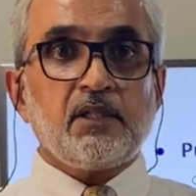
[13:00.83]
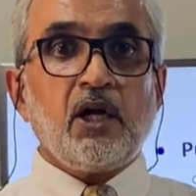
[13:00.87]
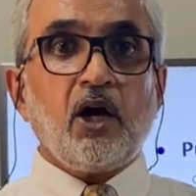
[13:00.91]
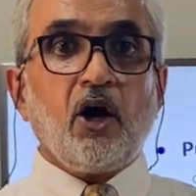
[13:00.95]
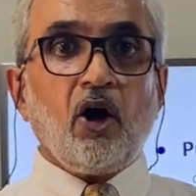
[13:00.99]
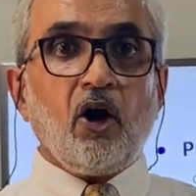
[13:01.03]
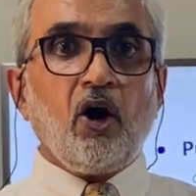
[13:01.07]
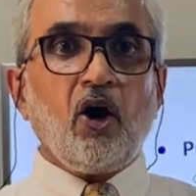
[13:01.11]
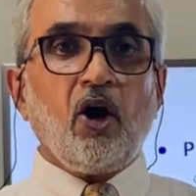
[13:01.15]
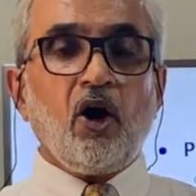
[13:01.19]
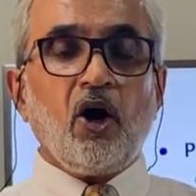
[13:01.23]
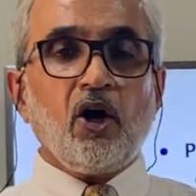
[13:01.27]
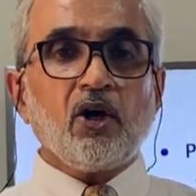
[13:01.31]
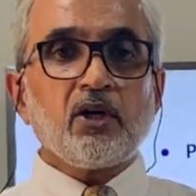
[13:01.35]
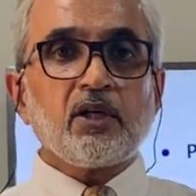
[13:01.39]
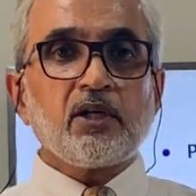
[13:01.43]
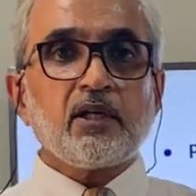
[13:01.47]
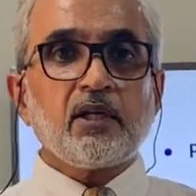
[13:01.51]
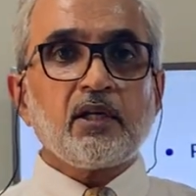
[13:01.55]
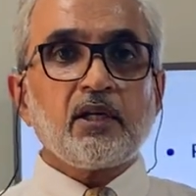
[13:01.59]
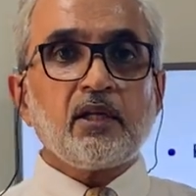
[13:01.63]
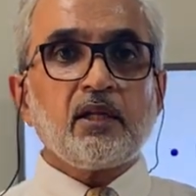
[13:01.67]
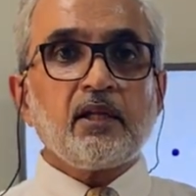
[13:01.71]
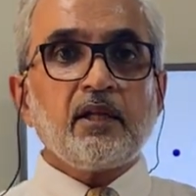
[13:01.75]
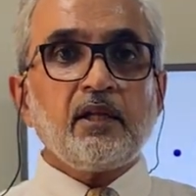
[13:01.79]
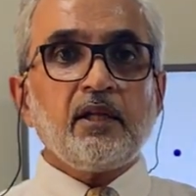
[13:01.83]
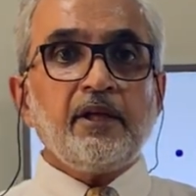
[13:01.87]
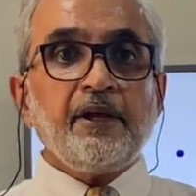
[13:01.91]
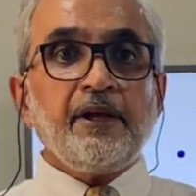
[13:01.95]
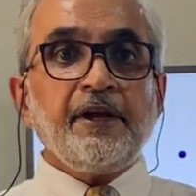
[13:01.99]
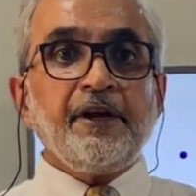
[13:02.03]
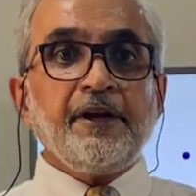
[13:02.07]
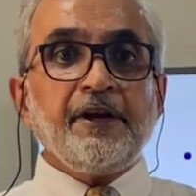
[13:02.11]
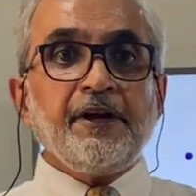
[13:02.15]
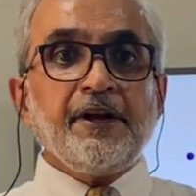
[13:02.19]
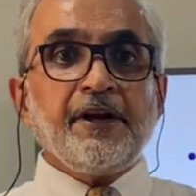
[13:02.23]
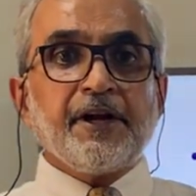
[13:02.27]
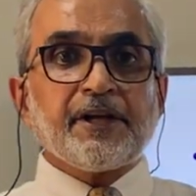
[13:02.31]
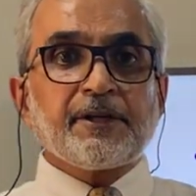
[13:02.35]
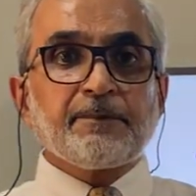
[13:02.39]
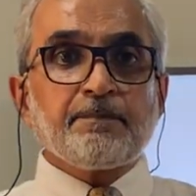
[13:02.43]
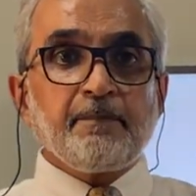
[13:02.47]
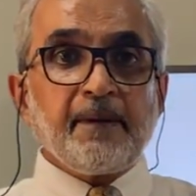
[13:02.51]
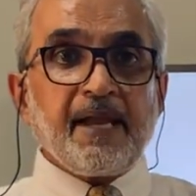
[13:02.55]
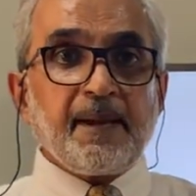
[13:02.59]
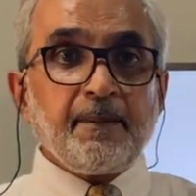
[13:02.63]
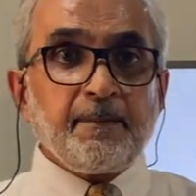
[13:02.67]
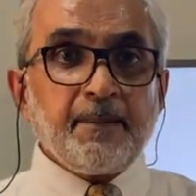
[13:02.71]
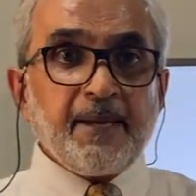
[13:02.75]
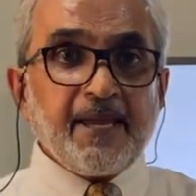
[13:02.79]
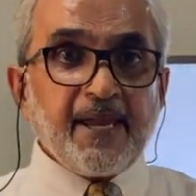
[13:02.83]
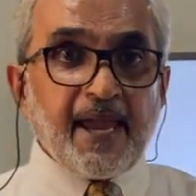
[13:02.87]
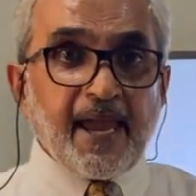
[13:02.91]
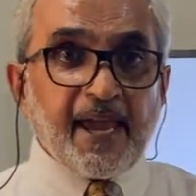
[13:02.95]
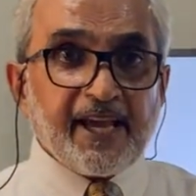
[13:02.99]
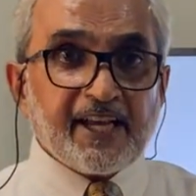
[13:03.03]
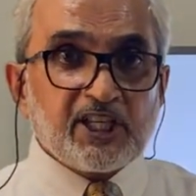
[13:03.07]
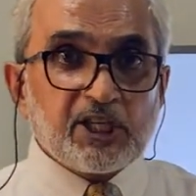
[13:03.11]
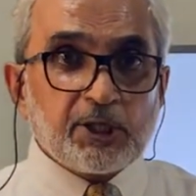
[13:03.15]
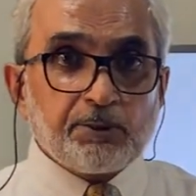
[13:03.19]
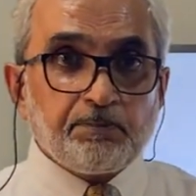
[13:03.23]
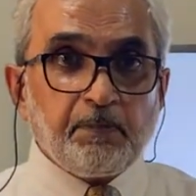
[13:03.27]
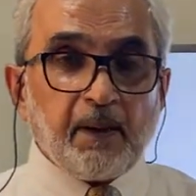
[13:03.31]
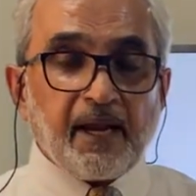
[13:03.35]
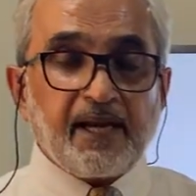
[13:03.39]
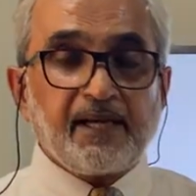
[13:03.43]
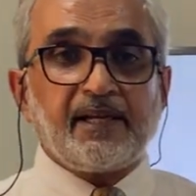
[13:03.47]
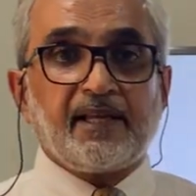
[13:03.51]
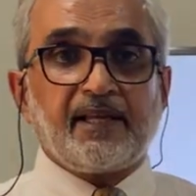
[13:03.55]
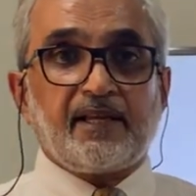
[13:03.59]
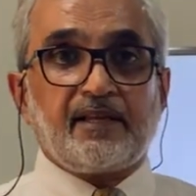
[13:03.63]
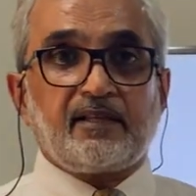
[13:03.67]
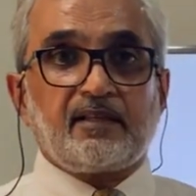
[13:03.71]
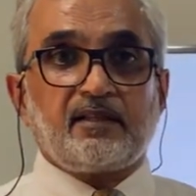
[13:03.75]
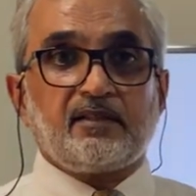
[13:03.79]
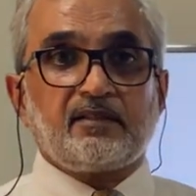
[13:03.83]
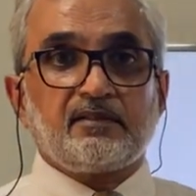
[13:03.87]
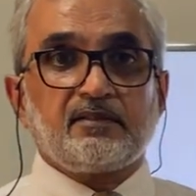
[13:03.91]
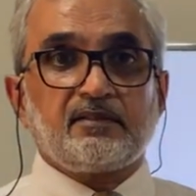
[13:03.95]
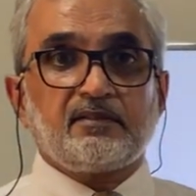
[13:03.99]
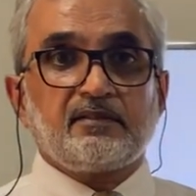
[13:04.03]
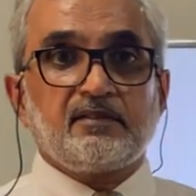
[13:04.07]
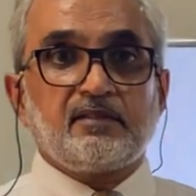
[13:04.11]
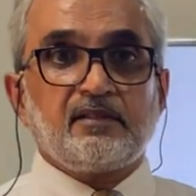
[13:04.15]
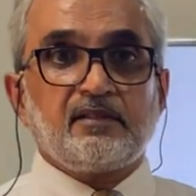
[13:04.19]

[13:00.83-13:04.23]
or it may be expanding.